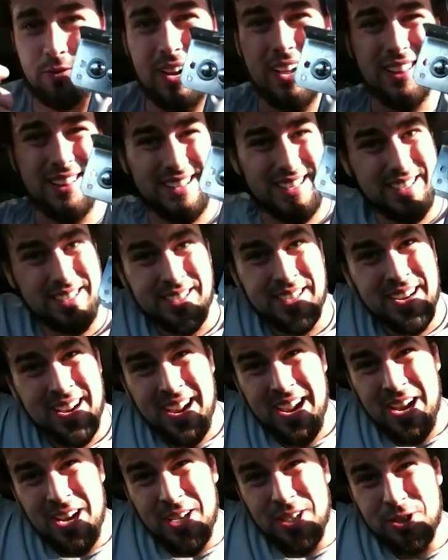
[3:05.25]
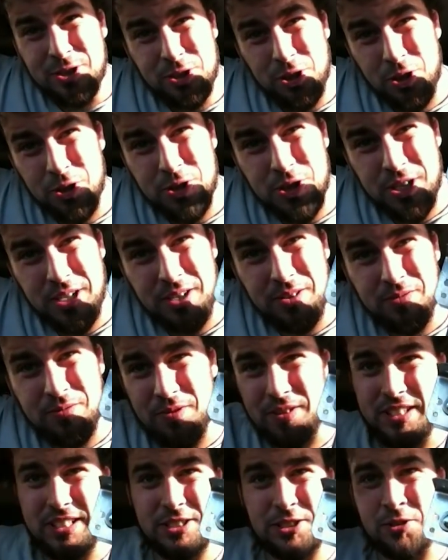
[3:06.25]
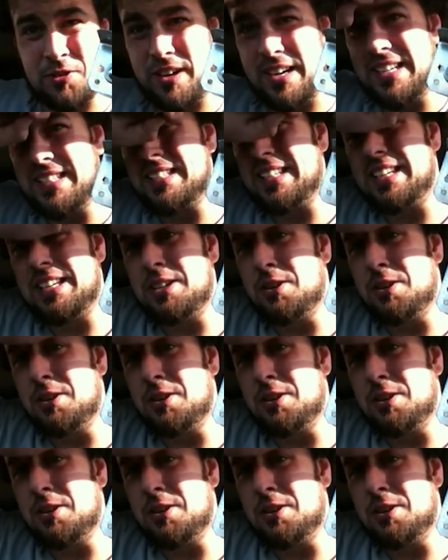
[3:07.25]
Rather than searching for these crazy